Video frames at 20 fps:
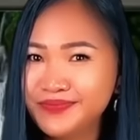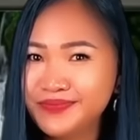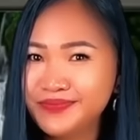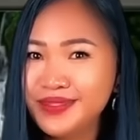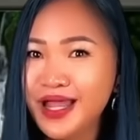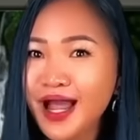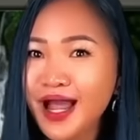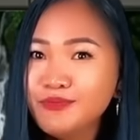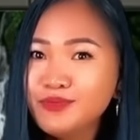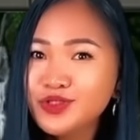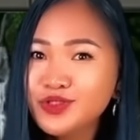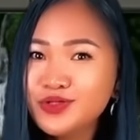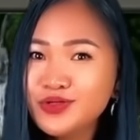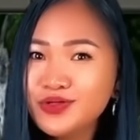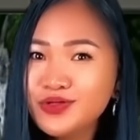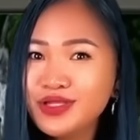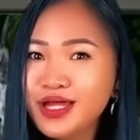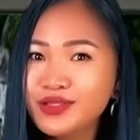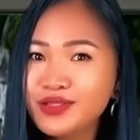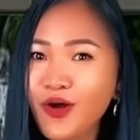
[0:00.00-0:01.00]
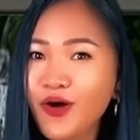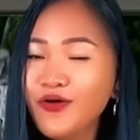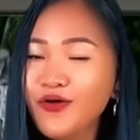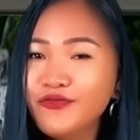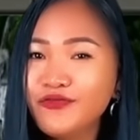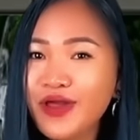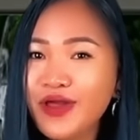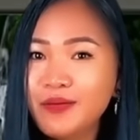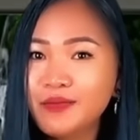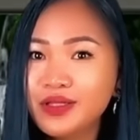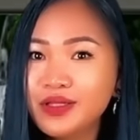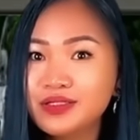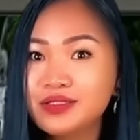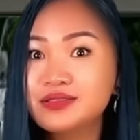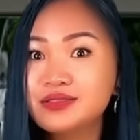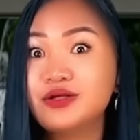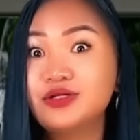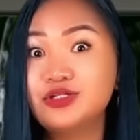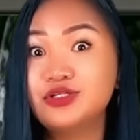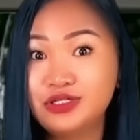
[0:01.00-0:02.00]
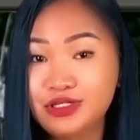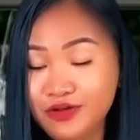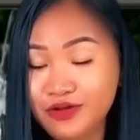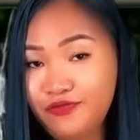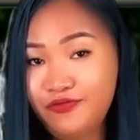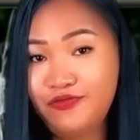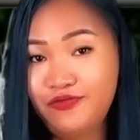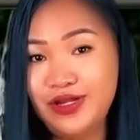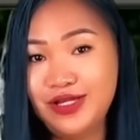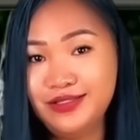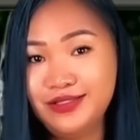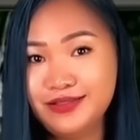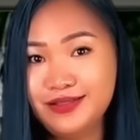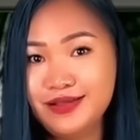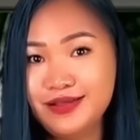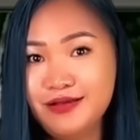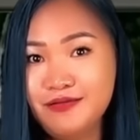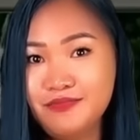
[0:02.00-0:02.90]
Now I'm sure that all families are different,